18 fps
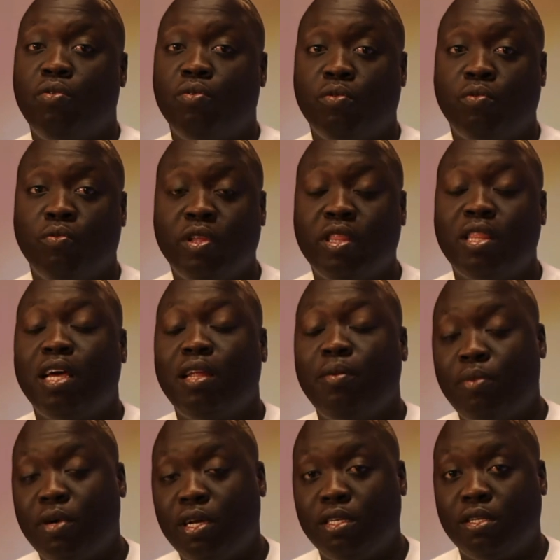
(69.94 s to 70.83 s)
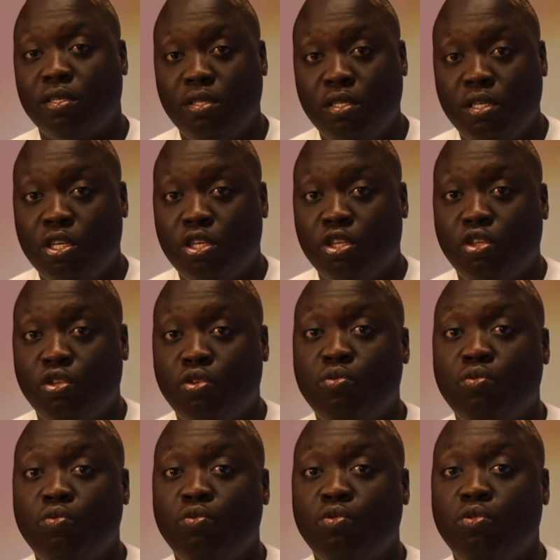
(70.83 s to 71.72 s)
So with that button,
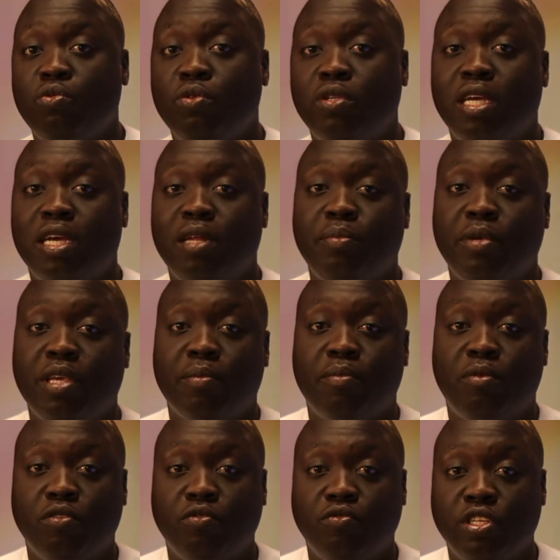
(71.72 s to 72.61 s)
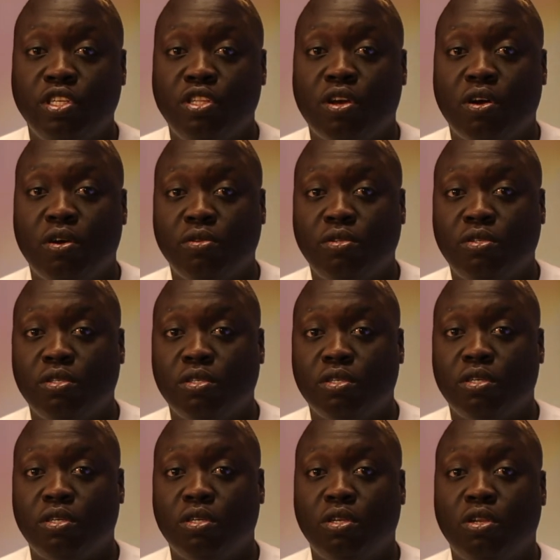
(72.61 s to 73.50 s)
you will then be able to reach
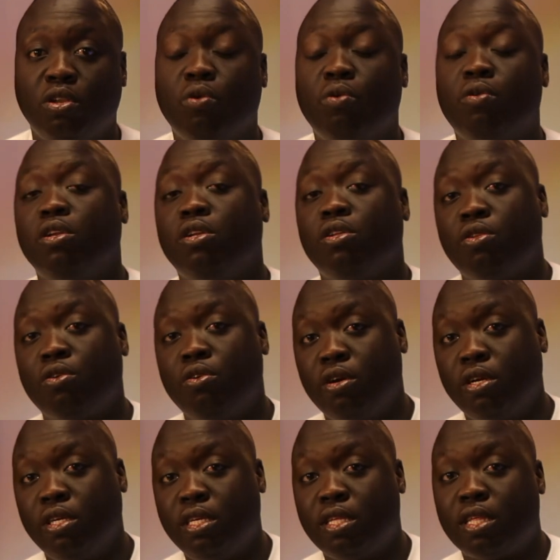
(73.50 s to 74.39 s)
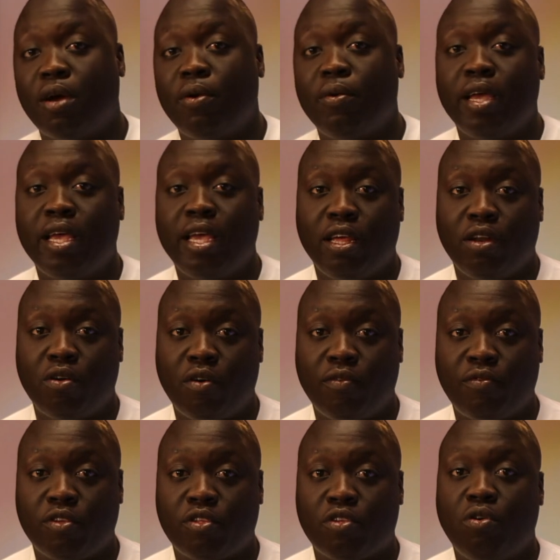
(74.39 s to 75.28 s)
out to local authorities, our
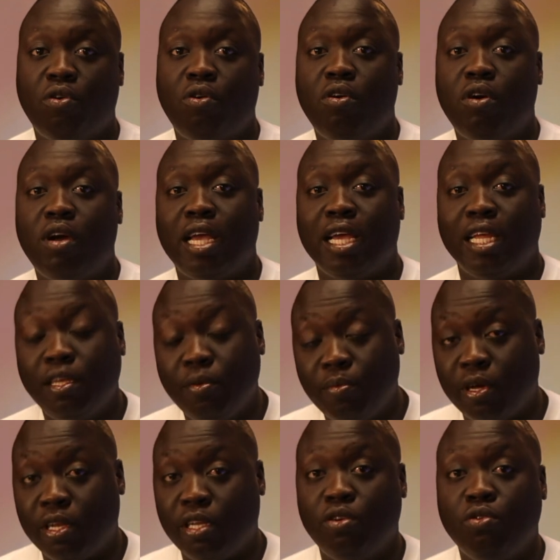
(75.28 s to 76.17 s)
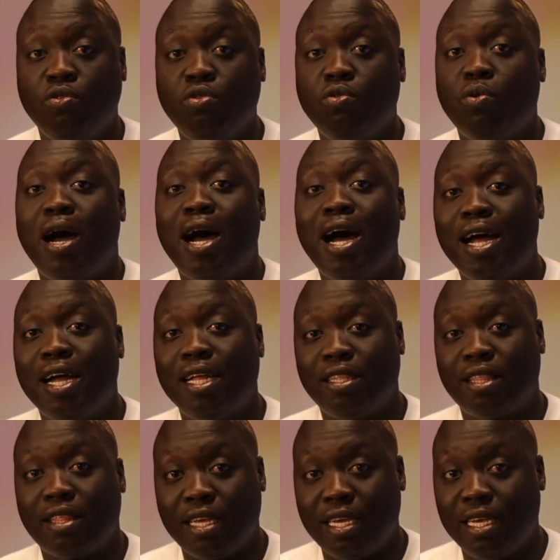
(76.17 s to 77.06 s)
head office, or anybody who you
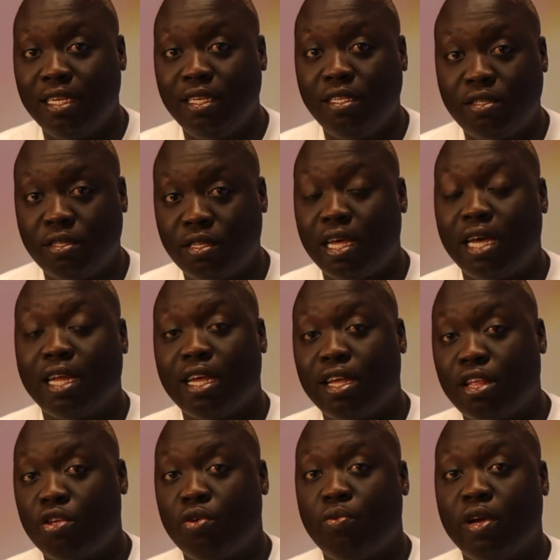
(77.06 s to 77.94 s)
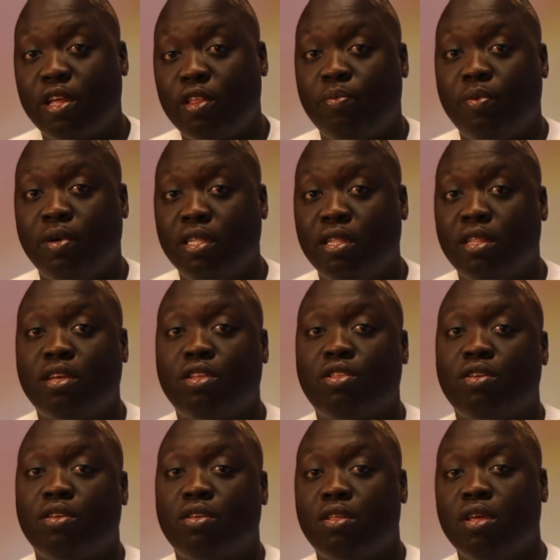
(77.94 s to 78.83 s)
add into that SOS
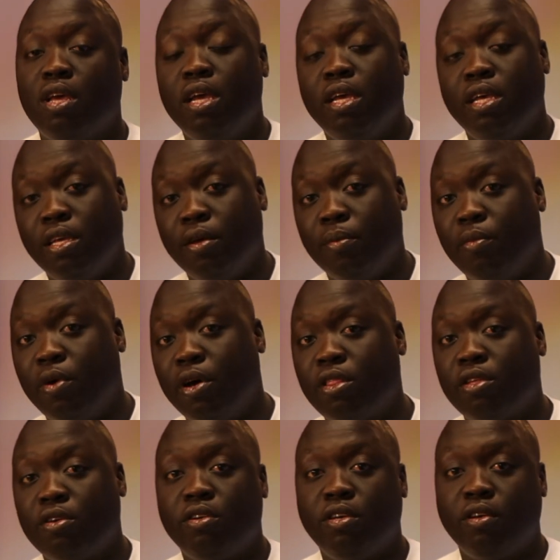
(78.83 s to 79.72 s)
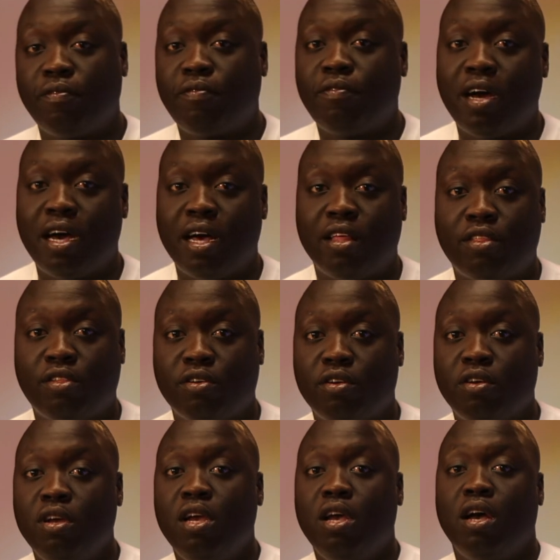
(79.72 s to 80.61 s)
button, such as your mother, your
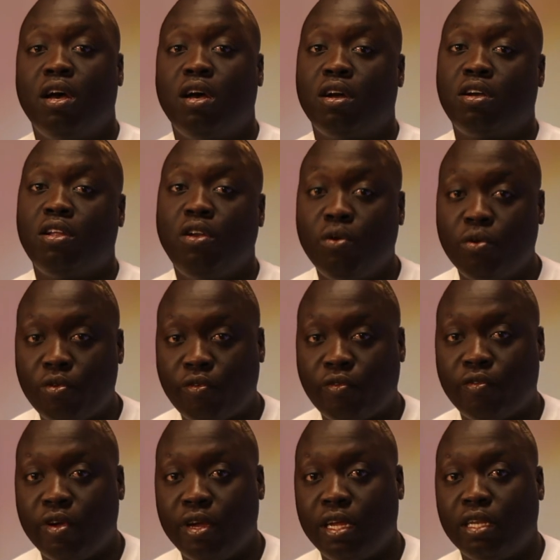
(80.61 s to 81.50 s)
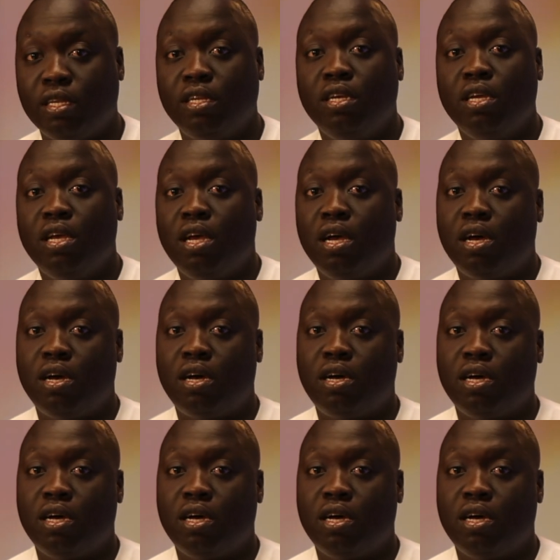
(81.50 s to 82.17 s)
father, a close friend,